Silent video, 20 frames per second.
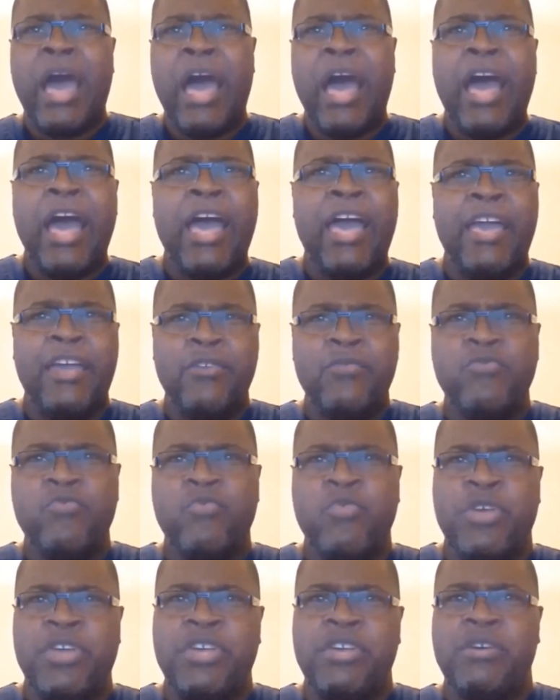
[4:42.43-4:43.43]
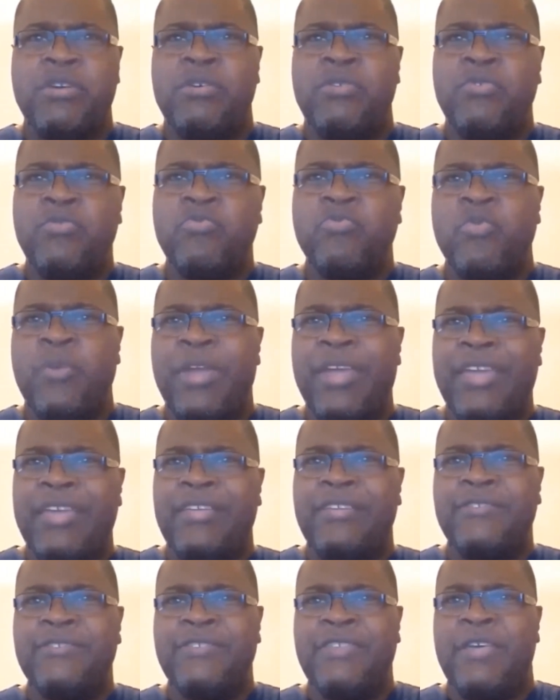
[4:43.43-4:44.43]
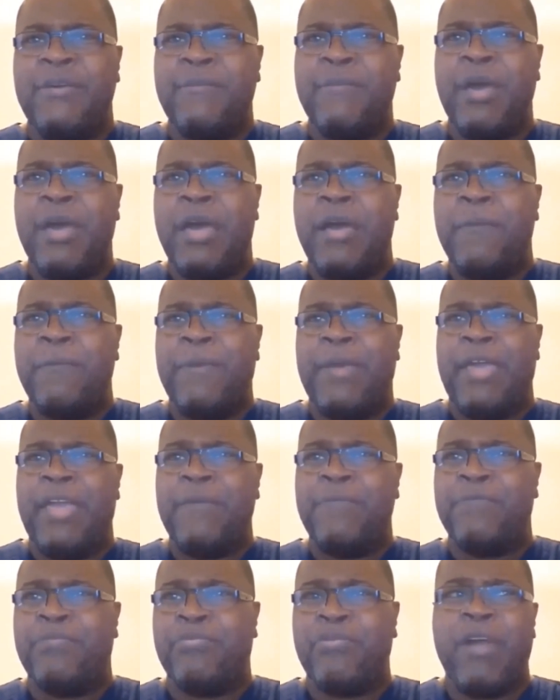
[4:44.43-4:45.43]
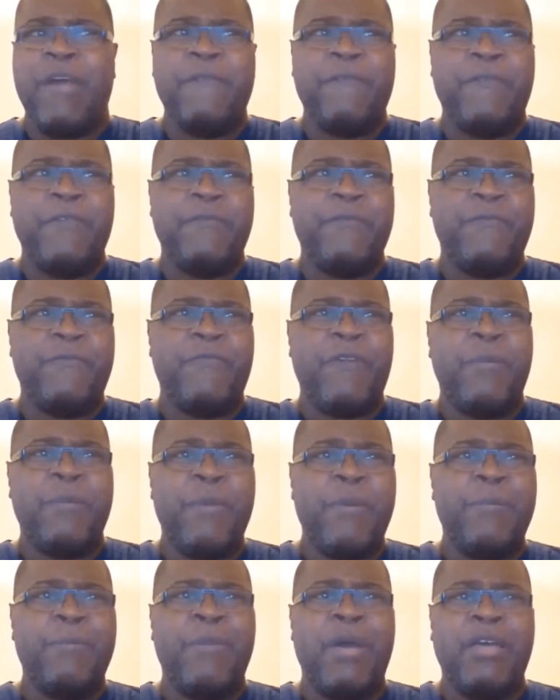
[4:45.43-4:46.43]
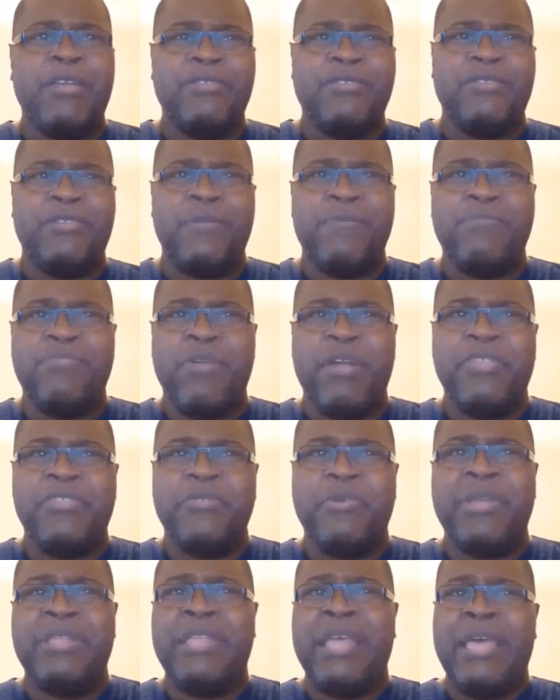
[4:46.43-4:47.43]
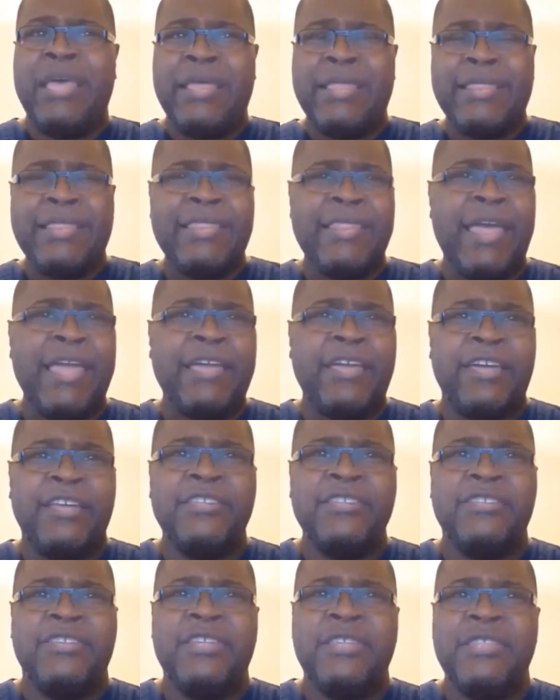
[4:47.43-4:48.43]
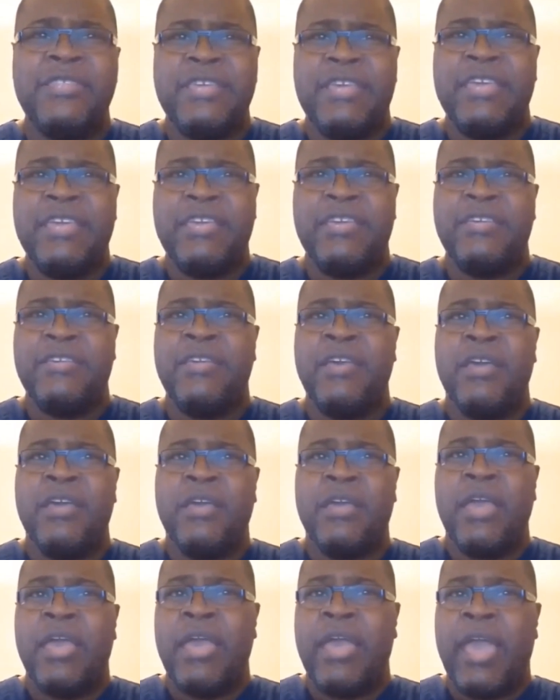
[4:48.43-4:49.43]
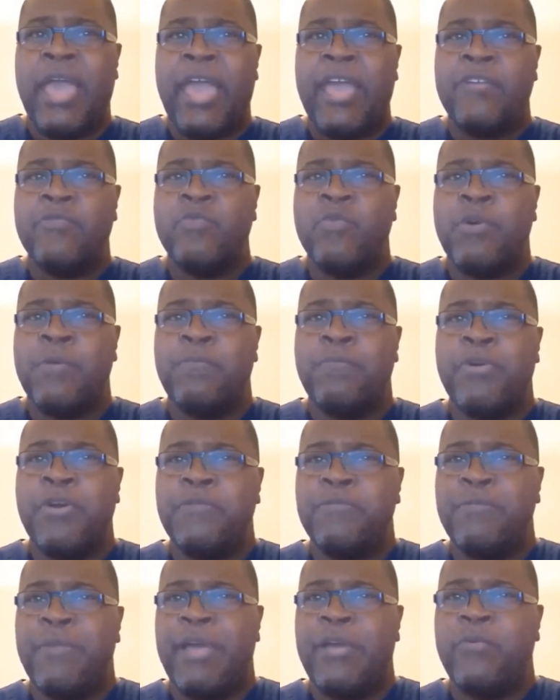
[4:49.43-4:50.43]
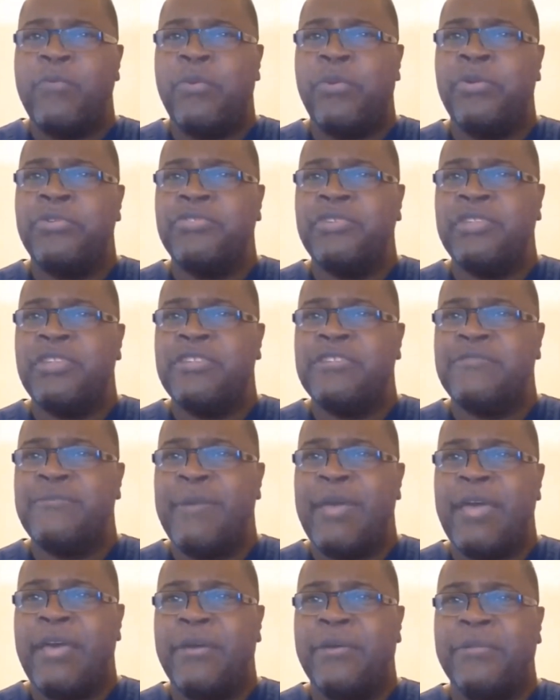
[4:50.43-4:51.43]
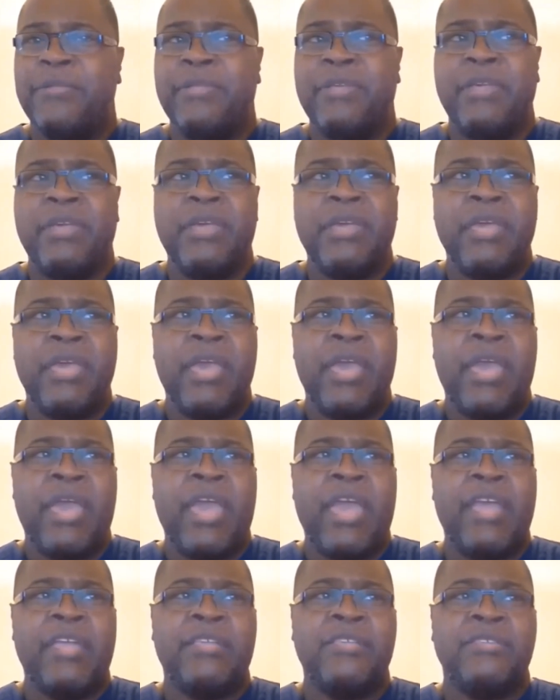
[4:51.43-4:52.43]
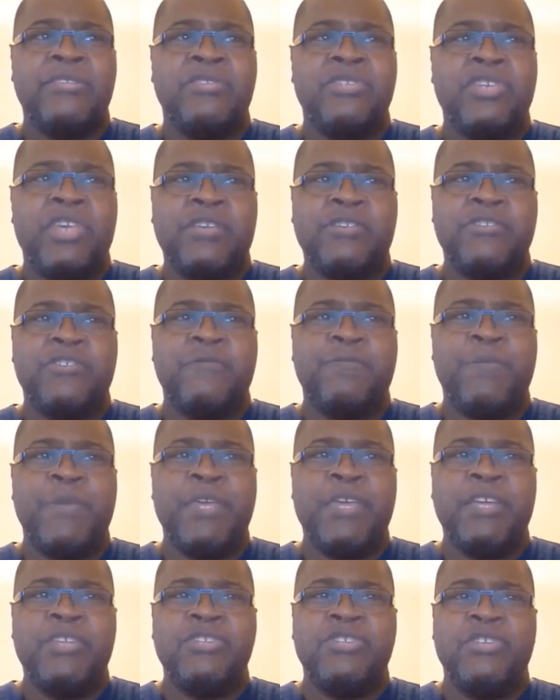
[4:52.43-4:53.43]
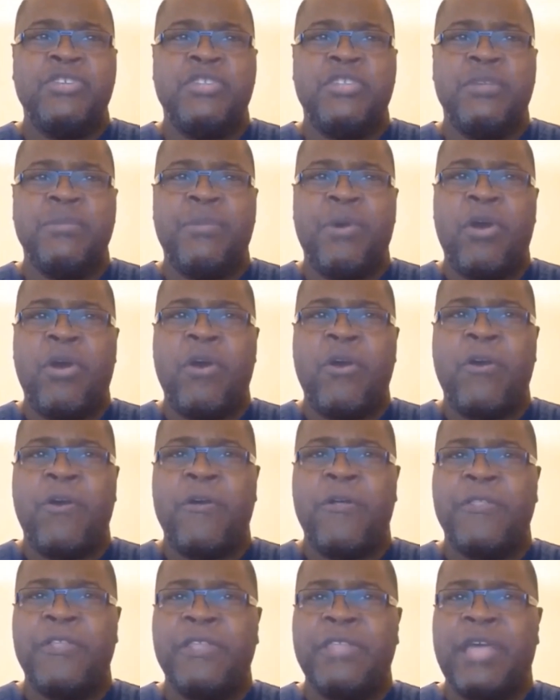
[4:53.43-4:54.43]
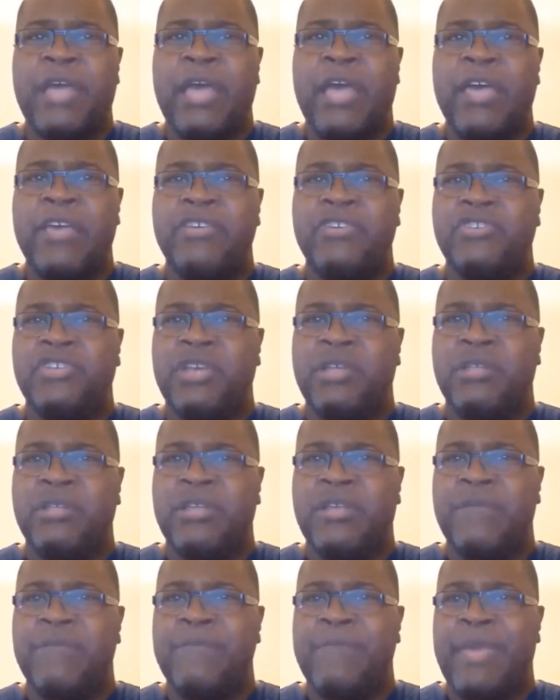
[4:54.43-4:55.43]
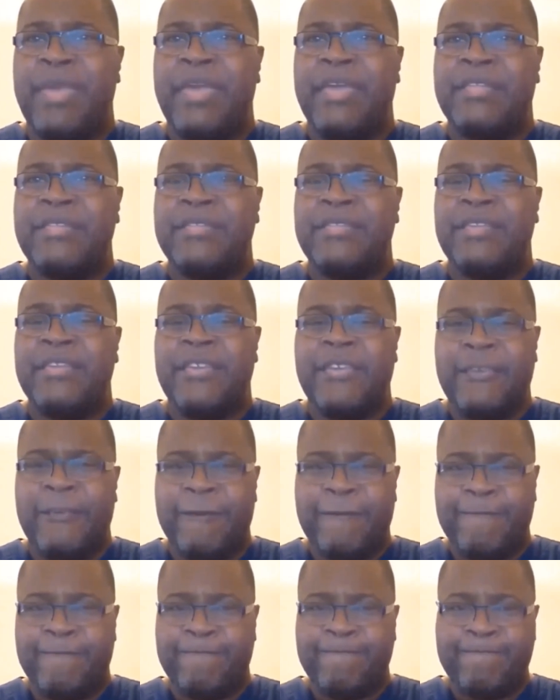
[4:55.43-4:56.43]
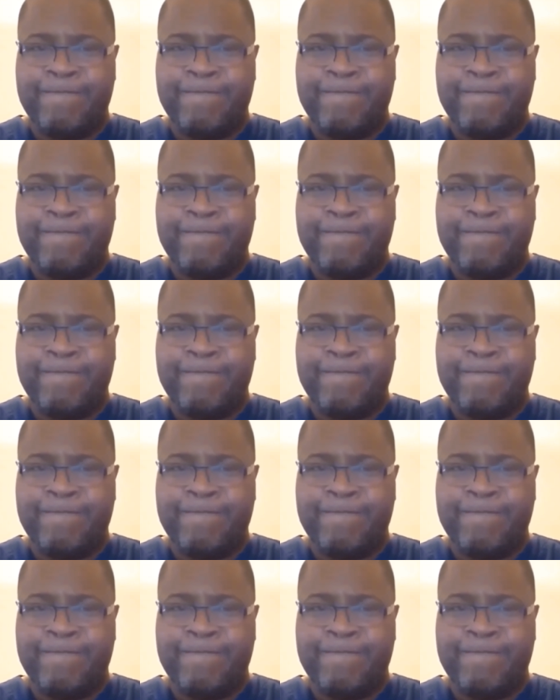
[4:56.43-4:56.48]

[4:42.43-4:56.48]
I will raise them up a prophet from amongst their brethren like unto thee, and will put my words in his mouth, and shall speak unto them all that I shall command him.